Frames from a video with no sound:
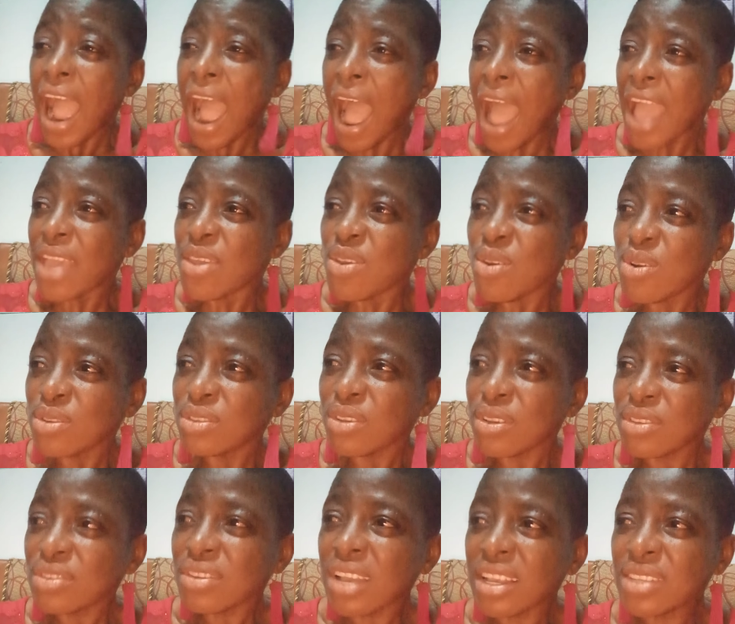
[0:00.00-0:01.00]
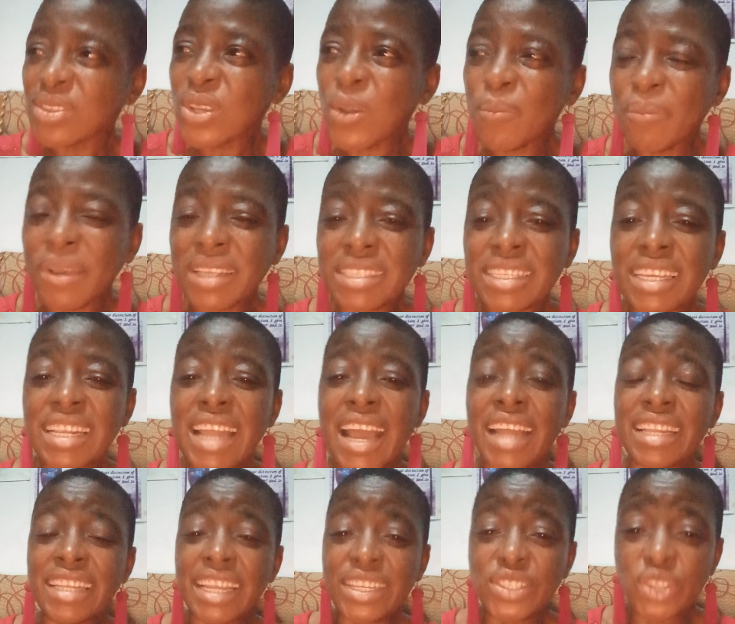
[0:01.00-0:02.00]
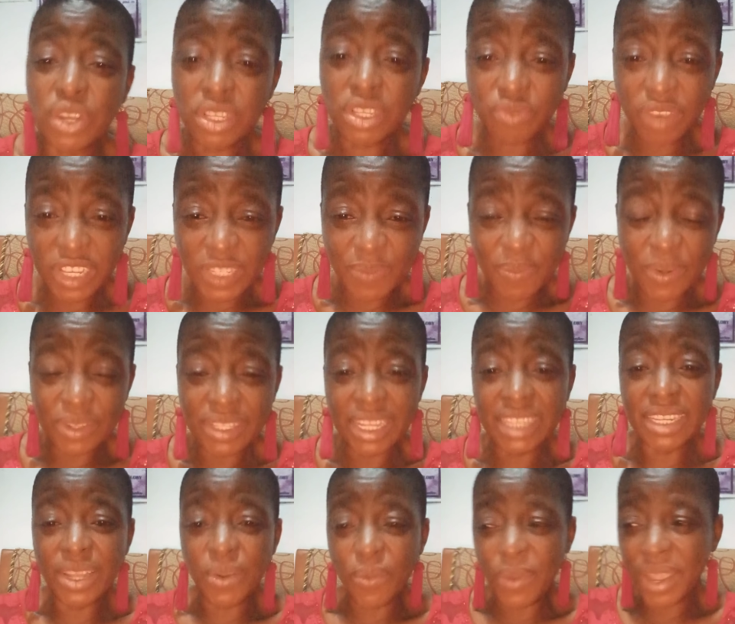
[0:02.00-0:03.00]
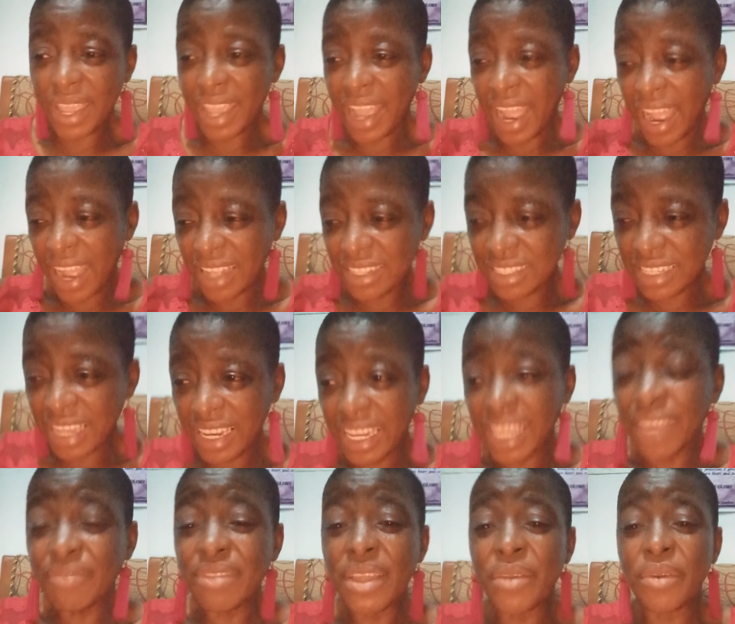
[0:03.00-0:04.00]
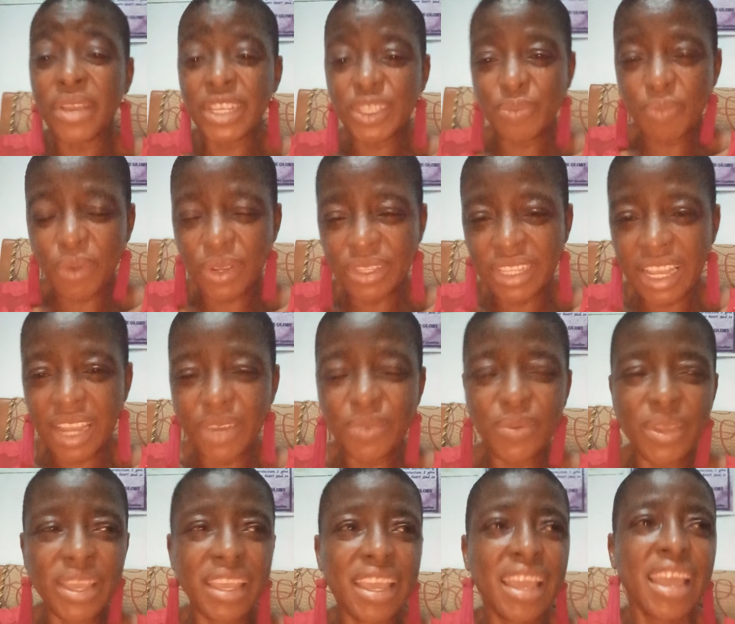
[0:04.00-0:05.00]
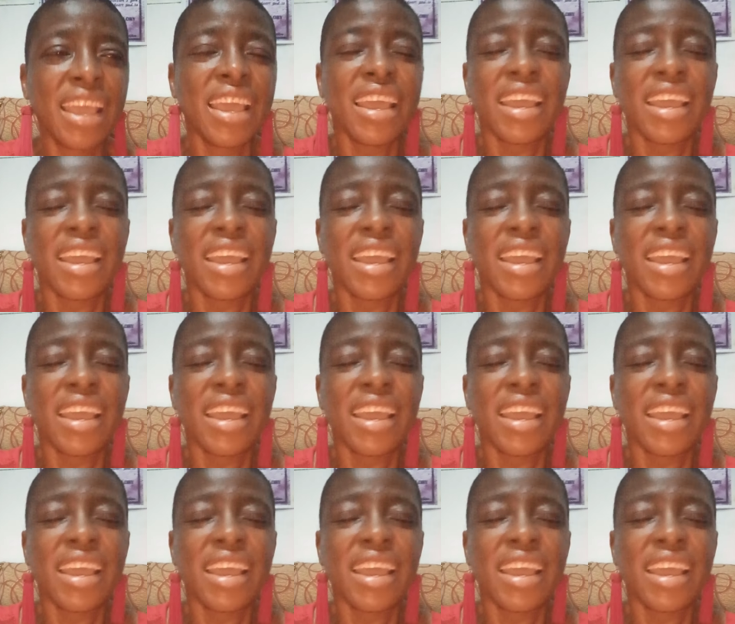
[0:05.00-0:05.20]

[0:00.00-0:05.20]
Are you so-and-so person? And they just responded the way I had said, if they respond that way.